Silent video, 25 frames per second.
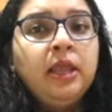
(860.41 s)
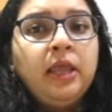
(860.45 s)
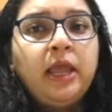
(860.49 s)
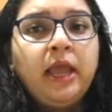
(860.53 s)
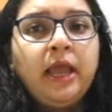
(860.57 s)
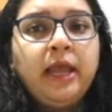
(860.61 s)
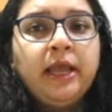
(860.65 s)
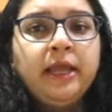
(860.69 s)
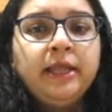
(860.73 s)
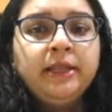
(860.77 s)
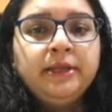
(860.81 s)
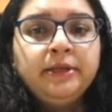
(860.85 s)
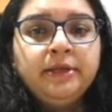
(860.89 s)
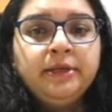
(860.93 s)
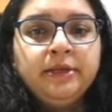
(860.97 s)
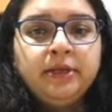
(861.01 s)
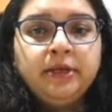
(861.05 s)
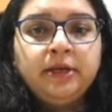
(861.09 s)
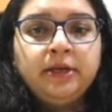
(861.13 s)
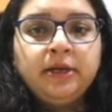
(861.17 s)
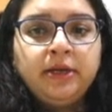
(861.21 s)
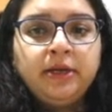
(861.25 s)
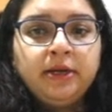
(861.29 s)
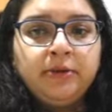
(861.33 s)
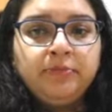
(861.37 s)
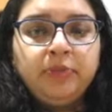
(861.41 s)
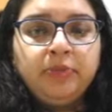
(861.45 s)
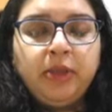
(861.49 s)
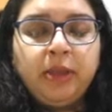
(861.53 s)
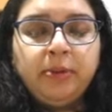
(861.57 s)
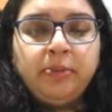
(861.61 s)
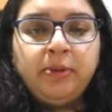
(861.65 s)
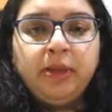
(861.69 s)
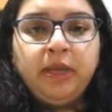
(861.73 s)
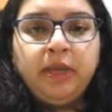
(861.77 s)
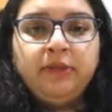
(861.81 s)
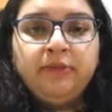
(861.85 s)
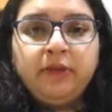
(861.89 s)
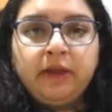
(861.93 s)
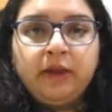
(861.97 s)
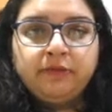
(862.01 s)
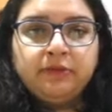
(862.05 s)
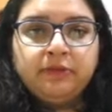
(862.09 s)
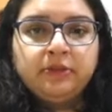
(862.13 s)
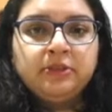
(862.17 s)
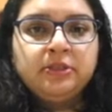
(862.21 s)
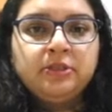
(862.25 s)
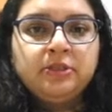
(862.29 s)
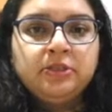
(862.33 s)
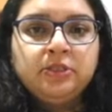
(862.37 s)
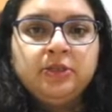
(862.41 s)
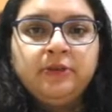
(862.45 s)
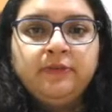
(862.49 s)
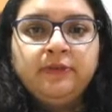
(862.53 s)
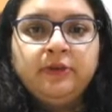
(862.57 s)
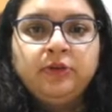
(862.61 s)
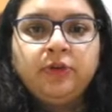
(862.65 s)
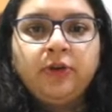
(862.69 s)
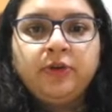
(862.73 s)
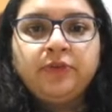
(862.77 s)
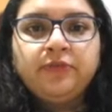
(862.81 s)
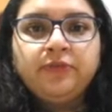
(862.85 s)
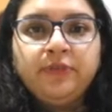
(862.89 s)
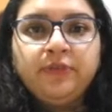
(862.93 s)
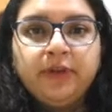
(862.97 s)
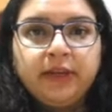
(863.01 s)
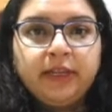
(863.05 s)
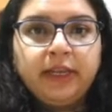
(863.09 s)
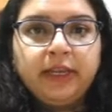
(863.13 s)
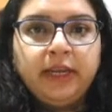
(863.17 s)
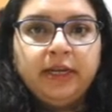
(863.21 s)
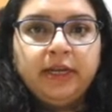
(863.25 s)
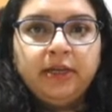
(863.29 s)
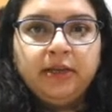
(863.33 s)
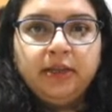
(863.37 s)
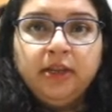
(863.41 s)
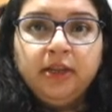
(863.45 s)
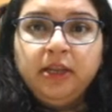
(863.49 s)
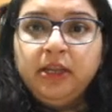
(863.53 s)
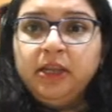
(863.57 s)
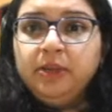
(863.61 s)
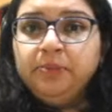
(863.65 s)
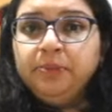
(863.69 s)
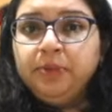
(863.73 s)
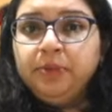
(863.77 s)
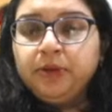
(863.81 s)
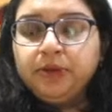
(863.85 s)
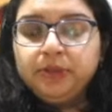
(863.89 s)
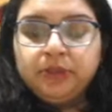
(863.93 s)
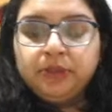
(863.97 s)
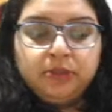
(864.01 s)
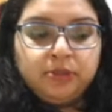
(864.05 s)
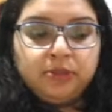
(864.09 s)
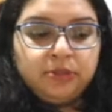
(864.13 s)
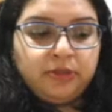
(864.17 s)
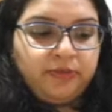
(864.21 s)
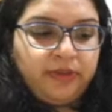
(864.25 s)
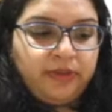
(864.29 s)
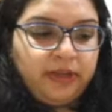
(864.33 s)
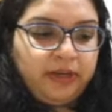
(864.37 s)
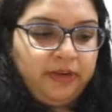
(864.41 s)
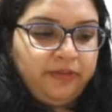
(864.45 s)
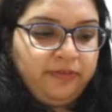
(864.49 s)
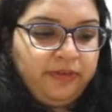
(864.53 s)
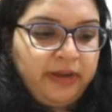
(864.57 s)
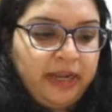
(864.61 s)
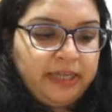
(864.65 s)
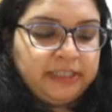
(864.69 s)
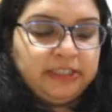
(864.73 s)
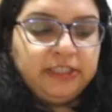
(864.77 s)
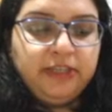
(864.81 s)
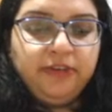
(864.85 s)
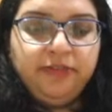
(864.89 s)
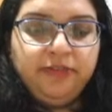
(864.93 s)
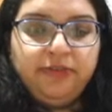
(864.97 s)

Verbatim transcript: and uh, I believe after this you will not forget, because this is a very flashy